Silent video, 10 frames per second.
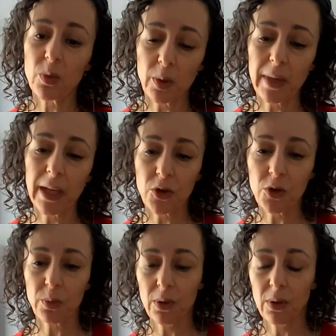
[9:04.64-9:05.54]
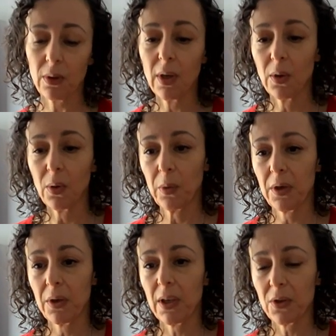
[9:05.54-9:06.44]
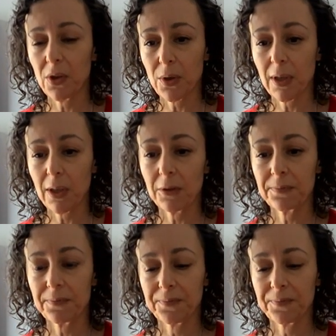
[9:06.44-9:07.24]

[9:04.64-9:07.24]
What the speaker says: much more manageable way to get the training.